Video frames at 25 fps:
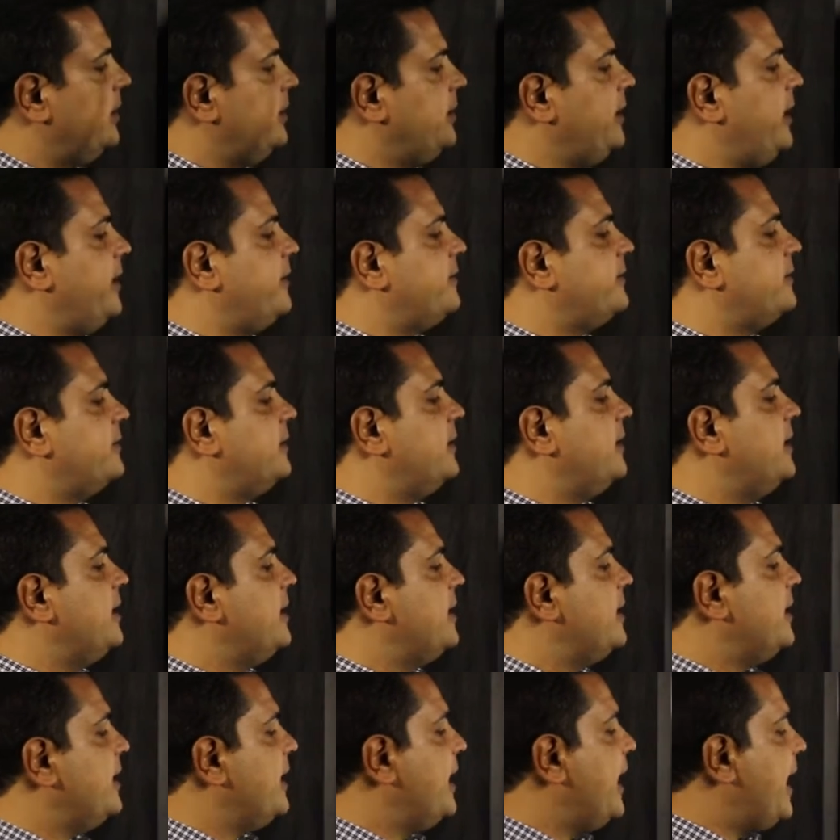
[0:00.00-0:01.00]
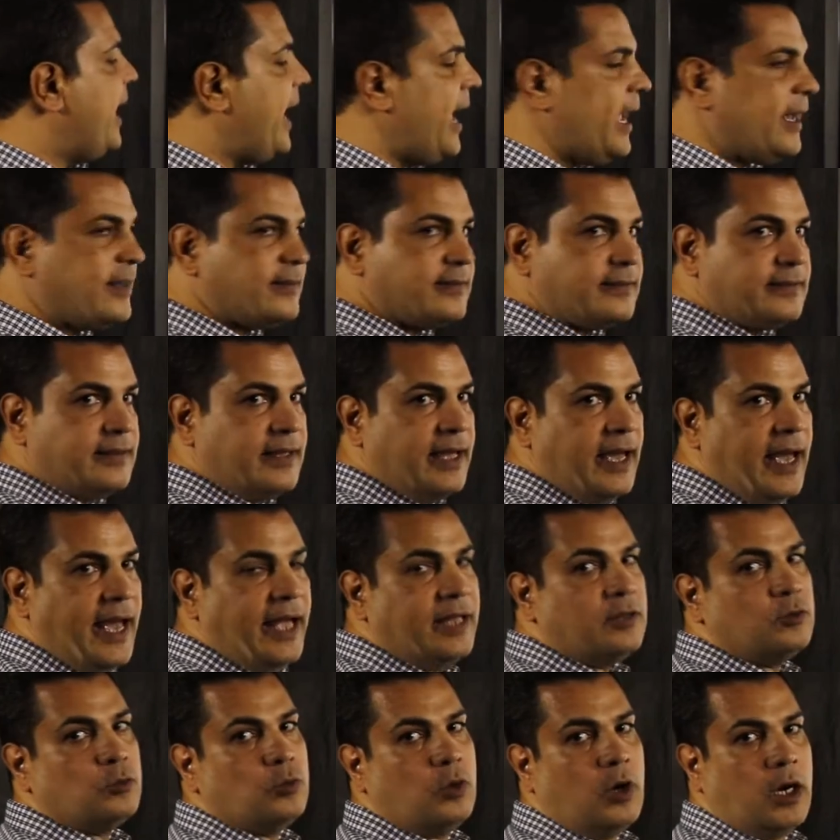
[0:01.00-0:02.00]
Yes, x
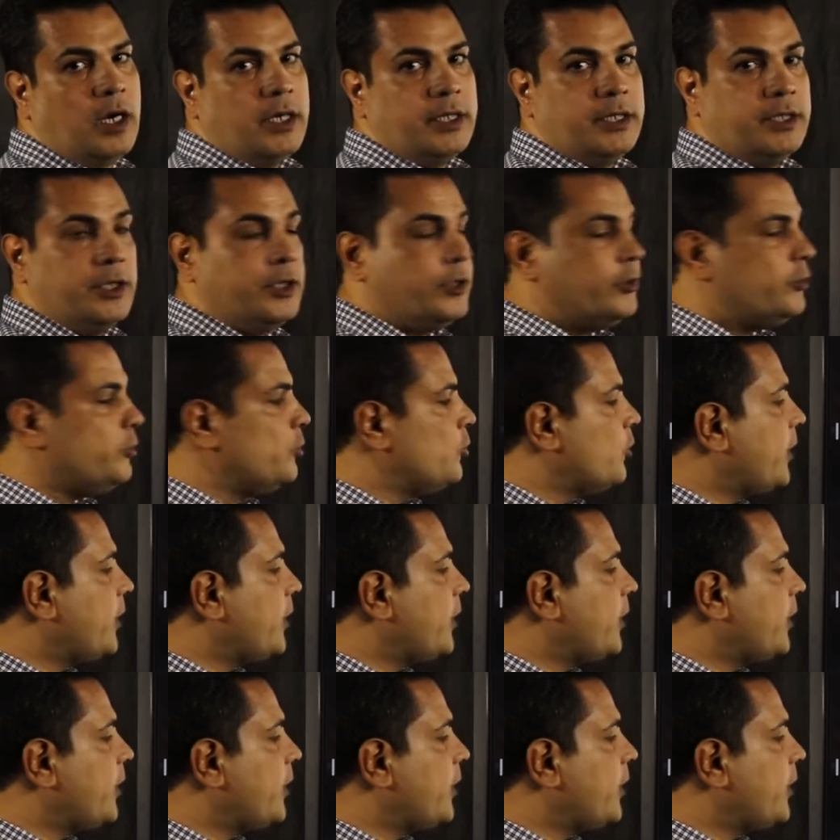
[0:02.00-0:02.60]
and y.